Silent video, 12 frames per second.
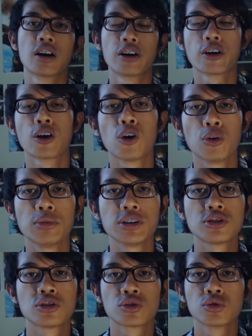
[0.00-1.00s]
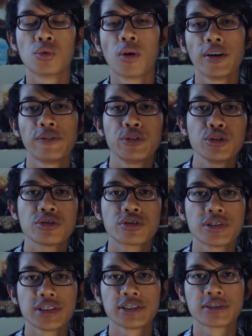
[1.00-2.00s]
are a homage to what
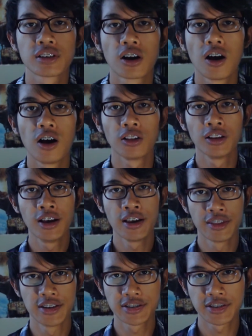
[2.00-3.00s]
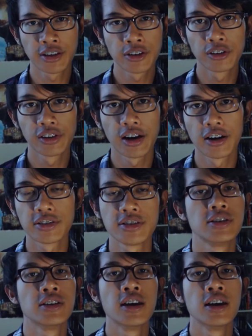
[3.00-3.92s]
futurists call the singularity,